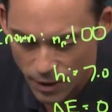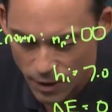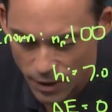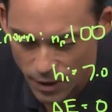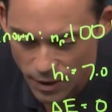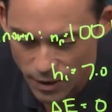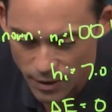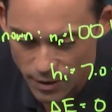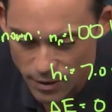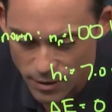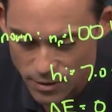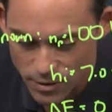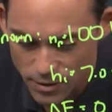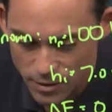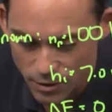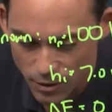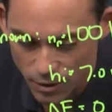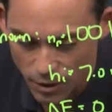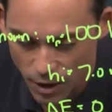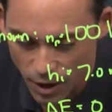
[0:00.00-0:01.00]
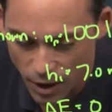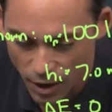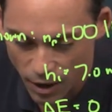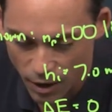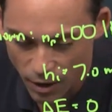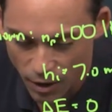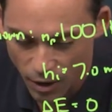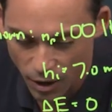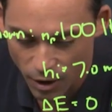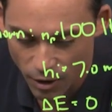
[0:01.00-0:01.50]
is
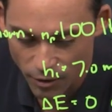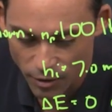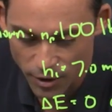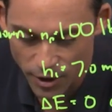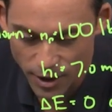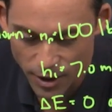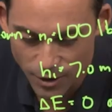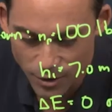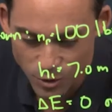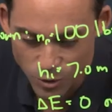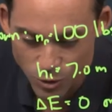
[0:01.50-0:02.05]
the